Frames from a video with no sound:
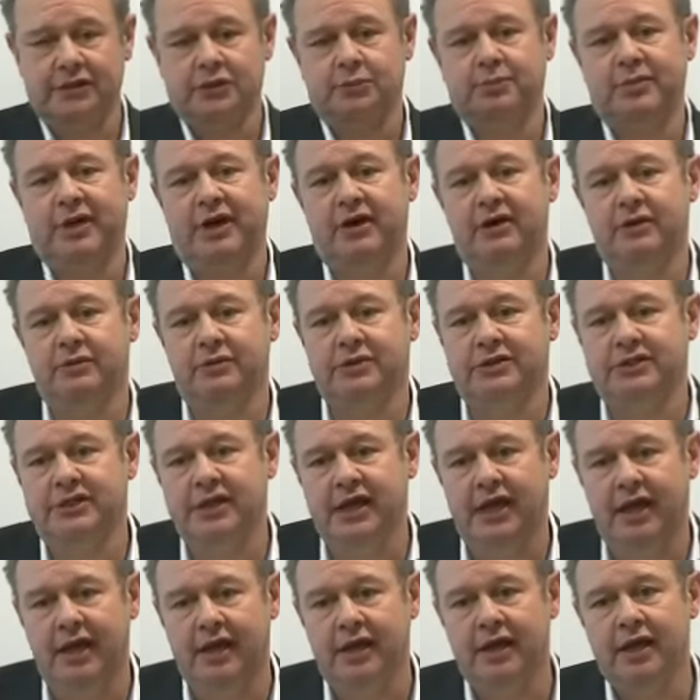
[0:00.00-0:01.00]
as Perry was
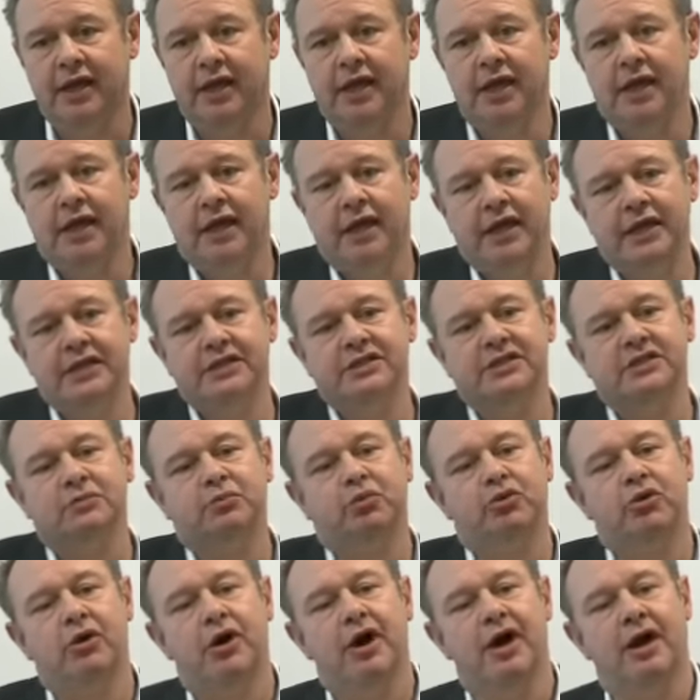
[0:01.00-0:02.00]
saying, is the
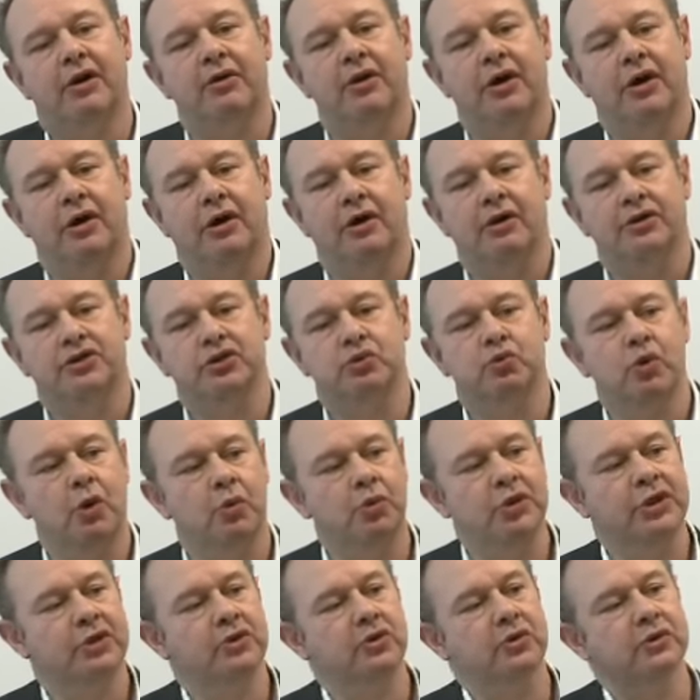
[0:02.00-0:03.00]
prior art, or what
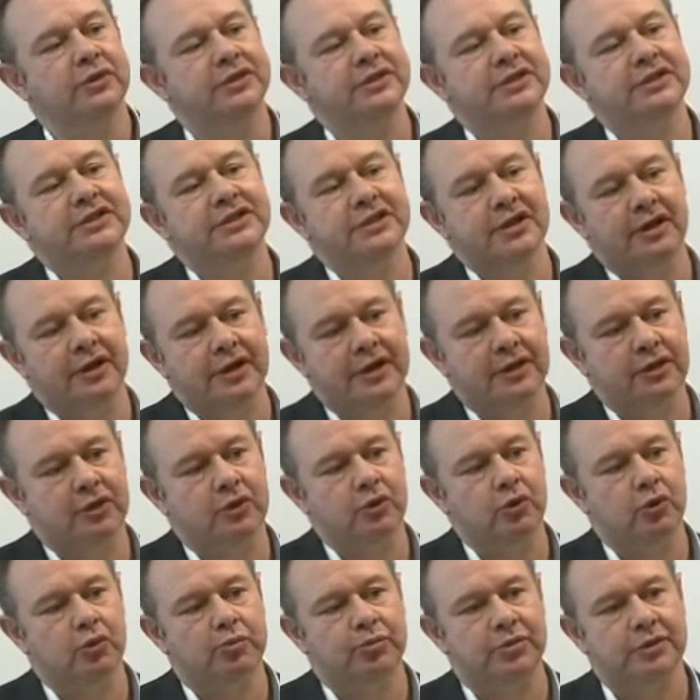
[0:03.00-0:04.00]
we call the design
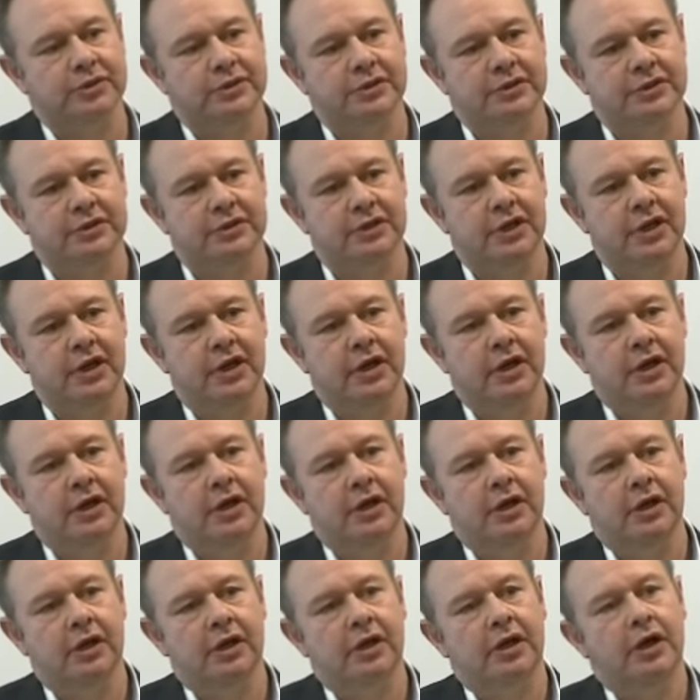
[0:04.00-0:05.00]
corpus.
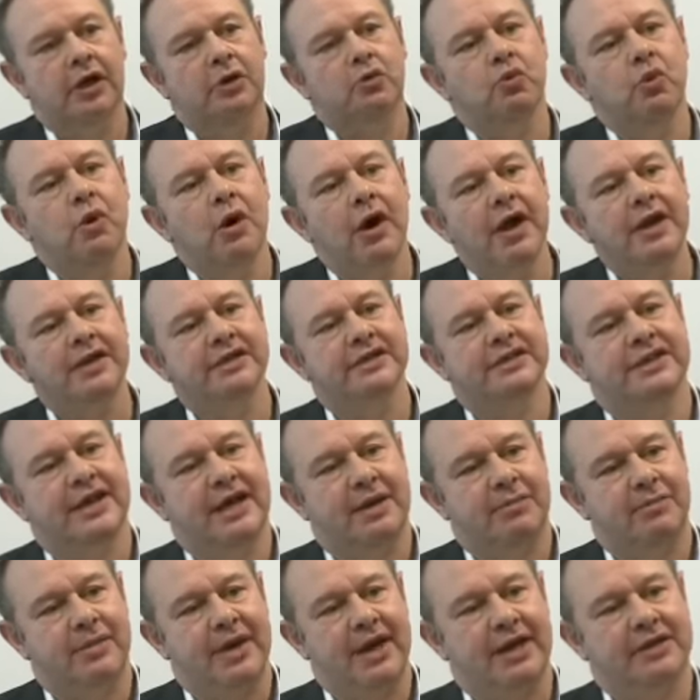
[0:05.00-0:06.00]
And why does
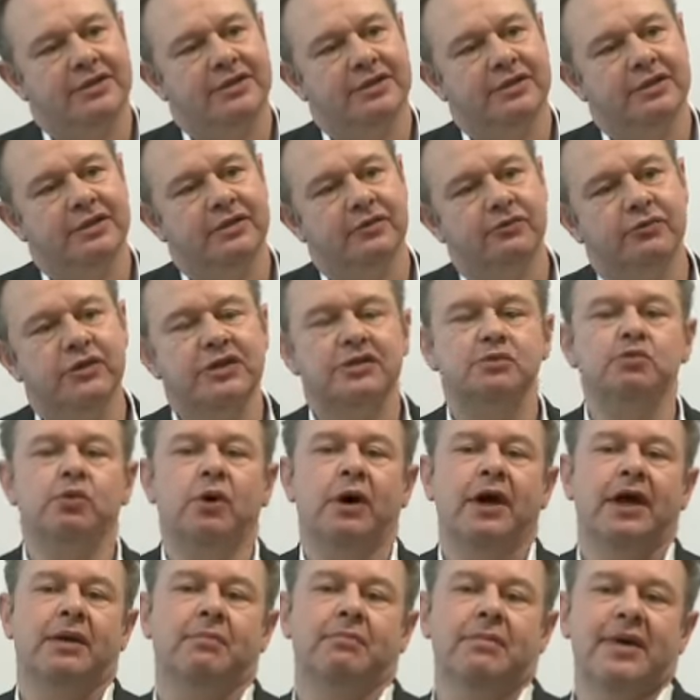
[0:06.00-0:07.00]
that matter? The reason
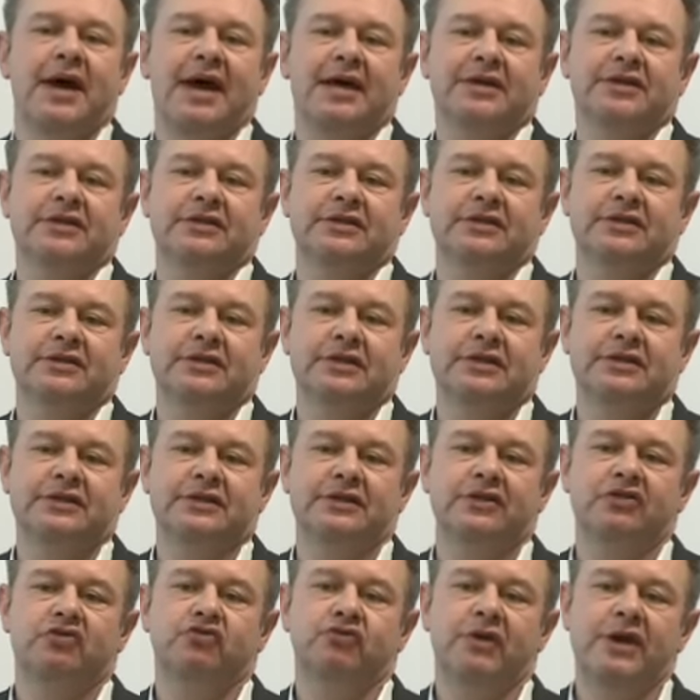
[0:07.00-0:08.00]
why it matters is
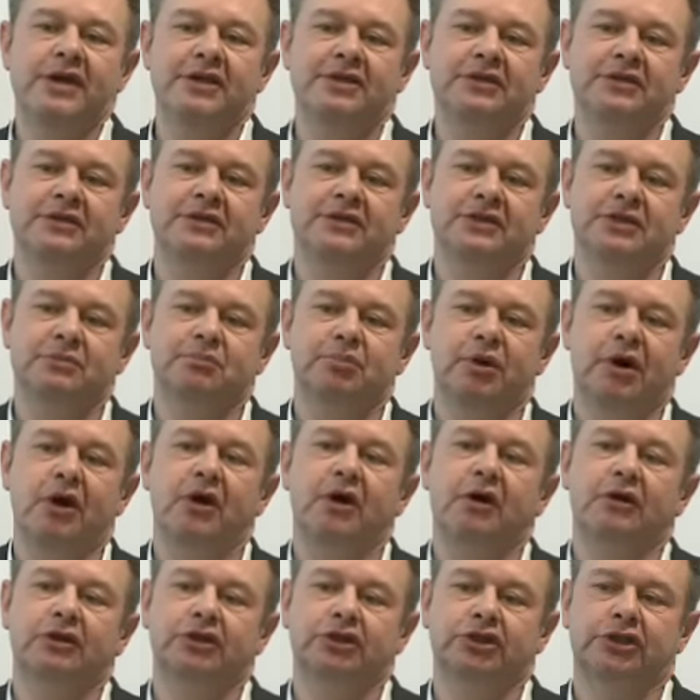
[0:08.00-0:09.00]
the greater the
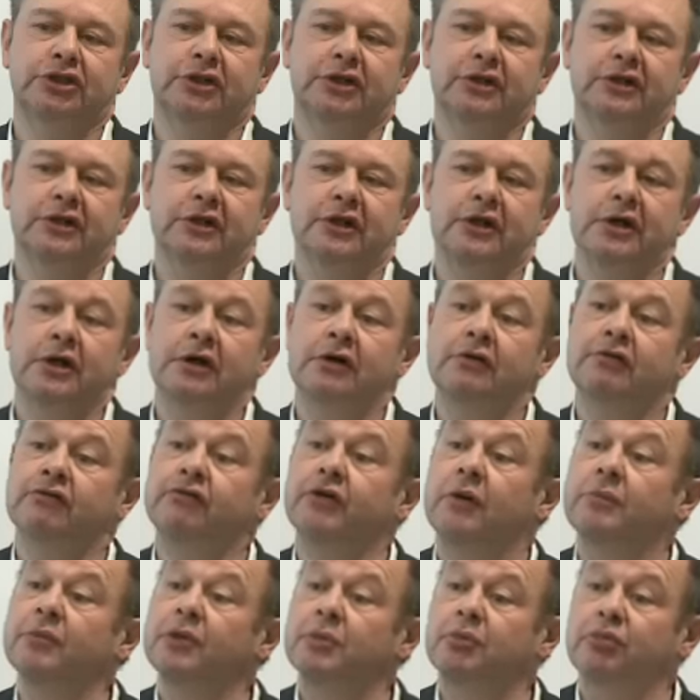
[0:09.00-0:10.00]
departure
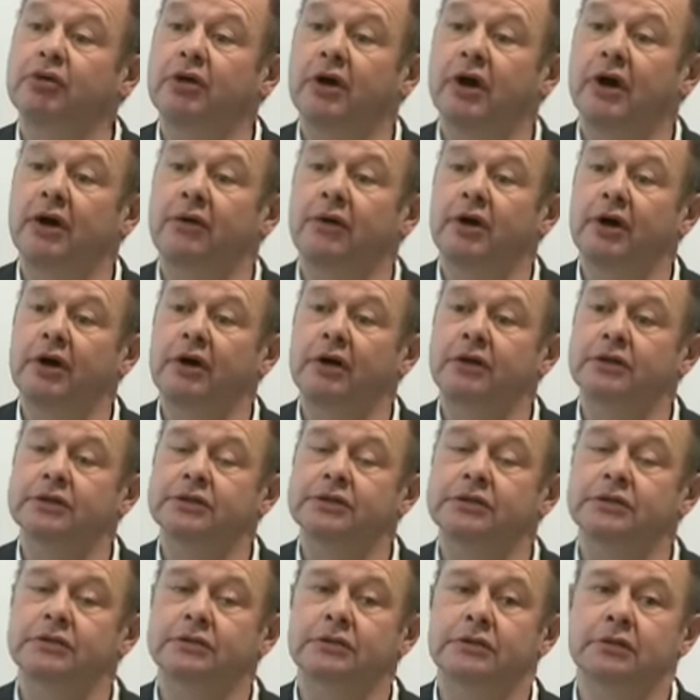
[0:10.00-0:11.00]
from the prior art,
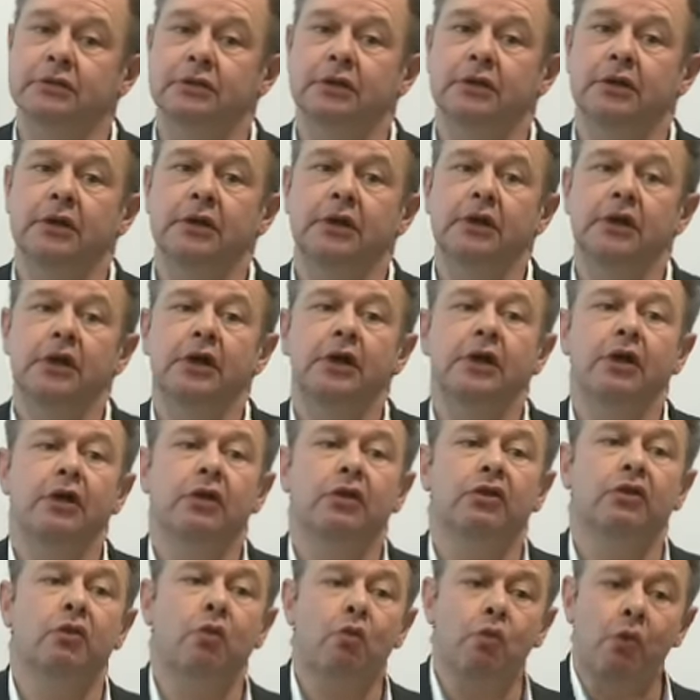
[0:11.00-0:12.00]

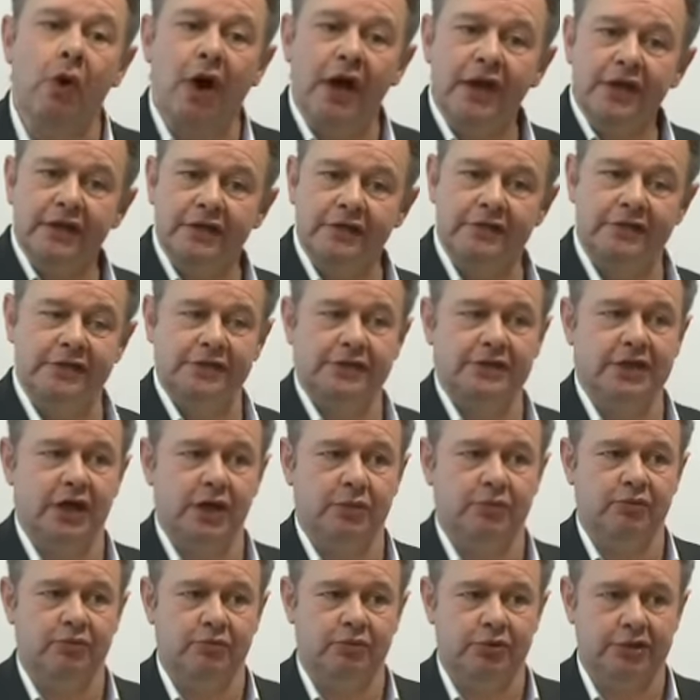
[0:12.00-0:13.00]
the wider the
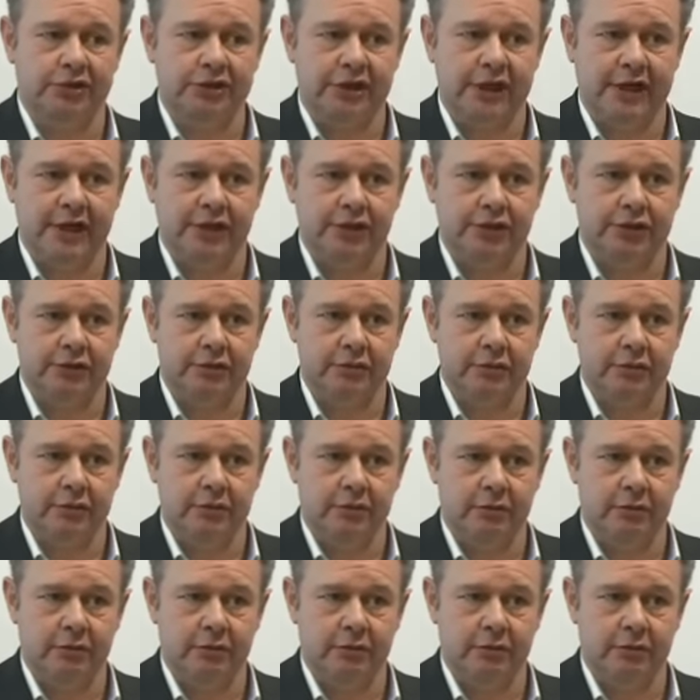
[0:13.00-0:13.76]
scope of protection,